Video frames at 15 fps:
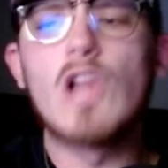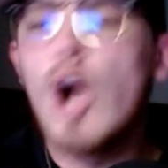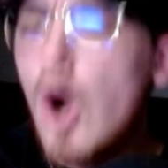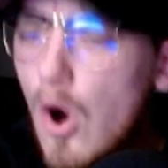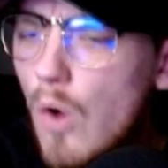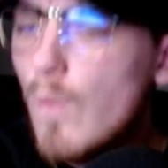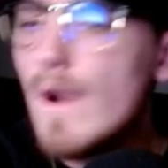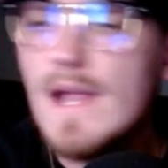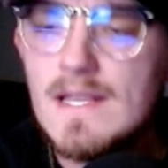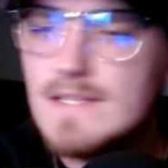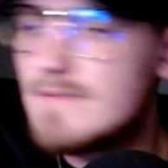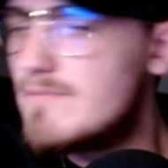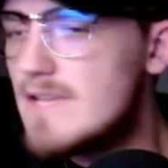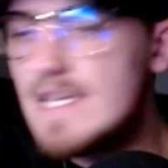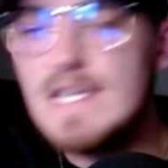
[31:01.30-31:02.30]
always
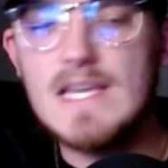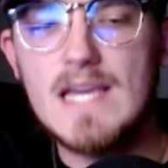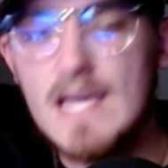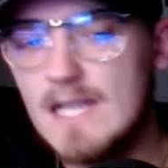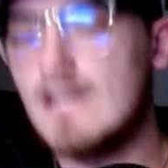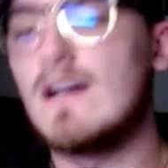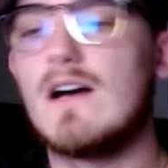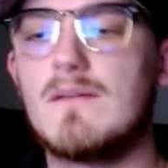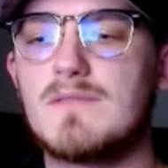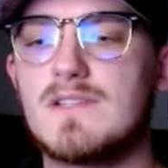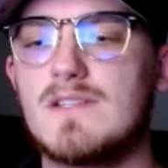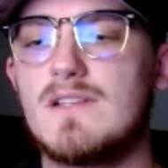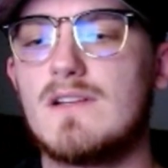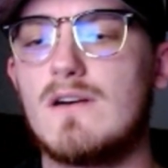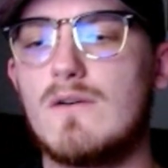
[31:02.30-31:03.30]
be
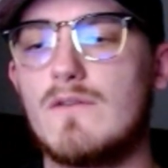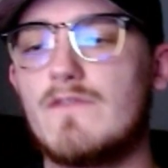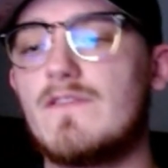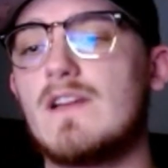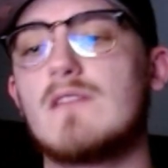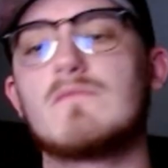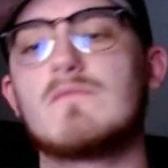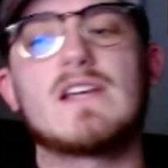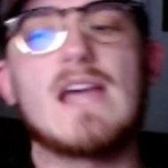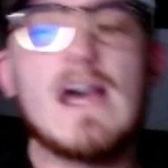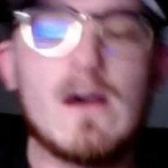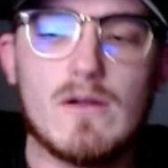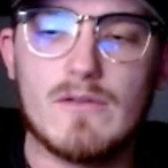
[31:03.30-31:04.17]
hiccups, family health